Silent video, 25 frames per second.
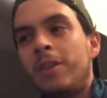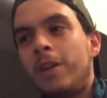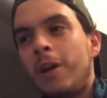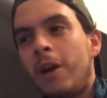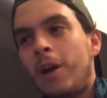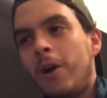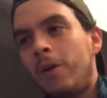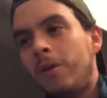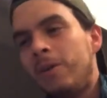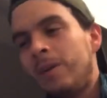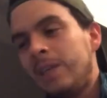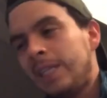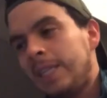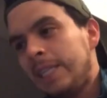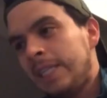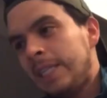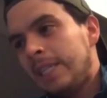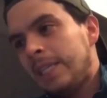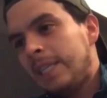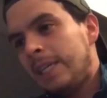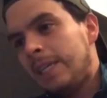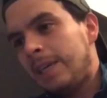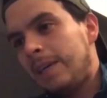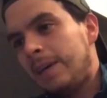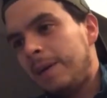
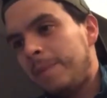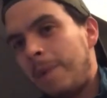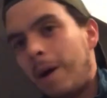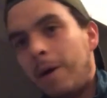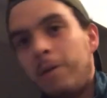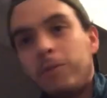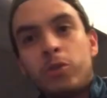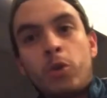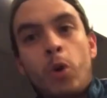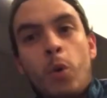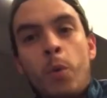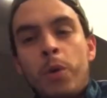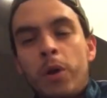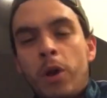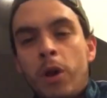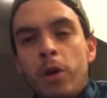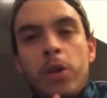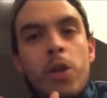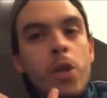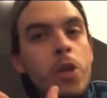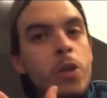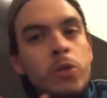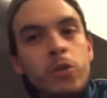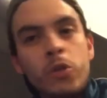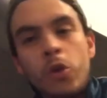I was going
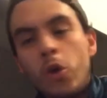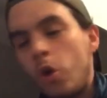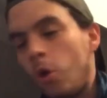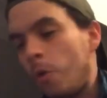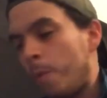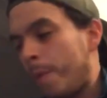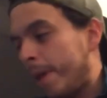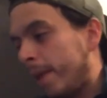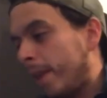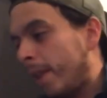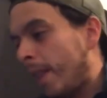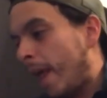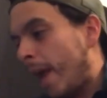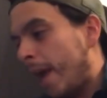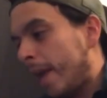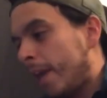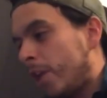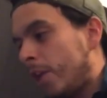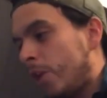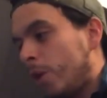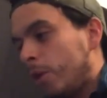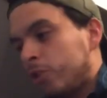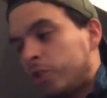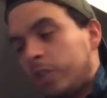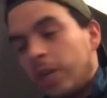on YouTube
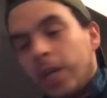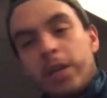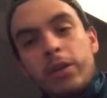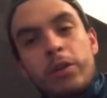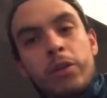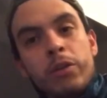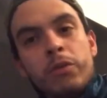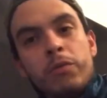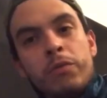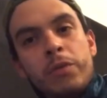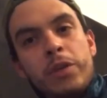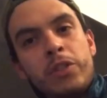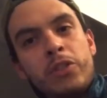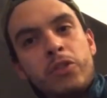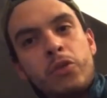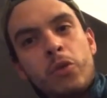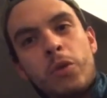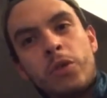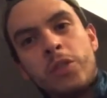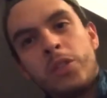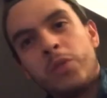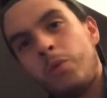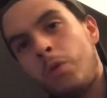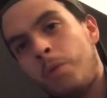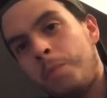and checking other
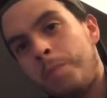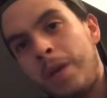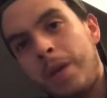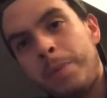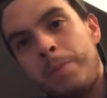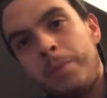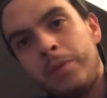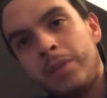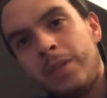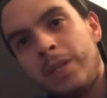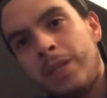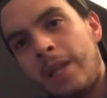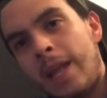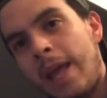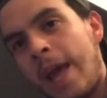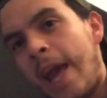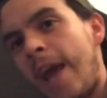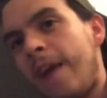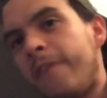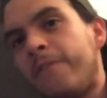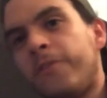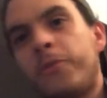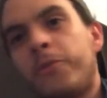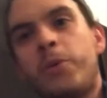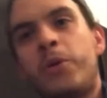resources, what people did.
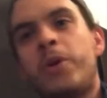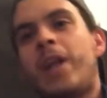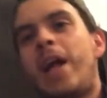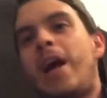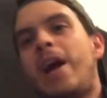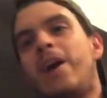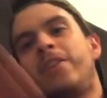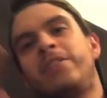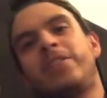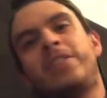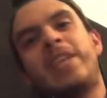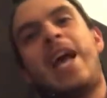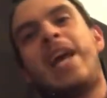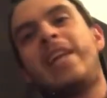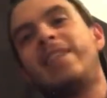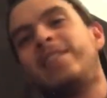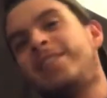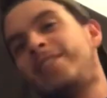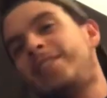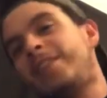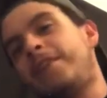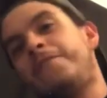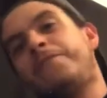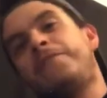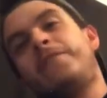Everyone else
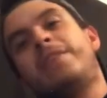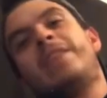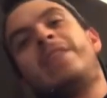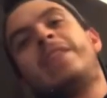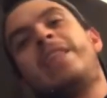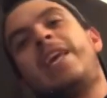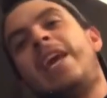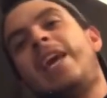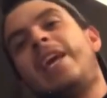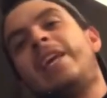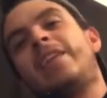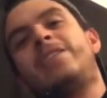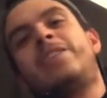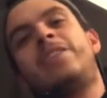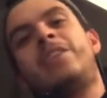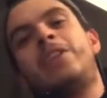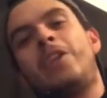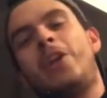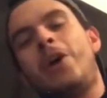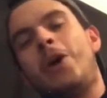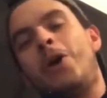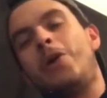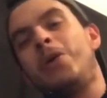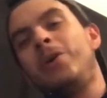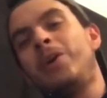has different things,
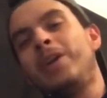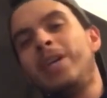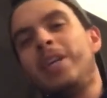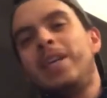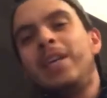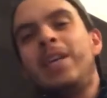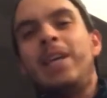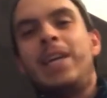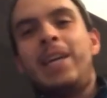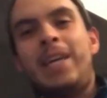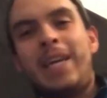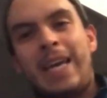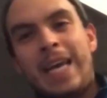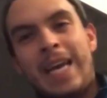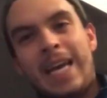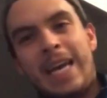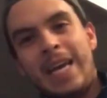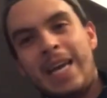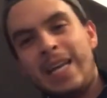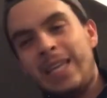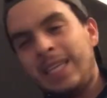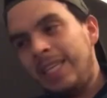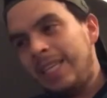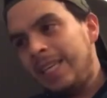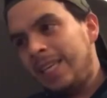
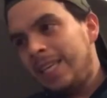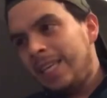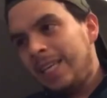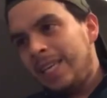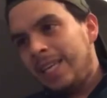and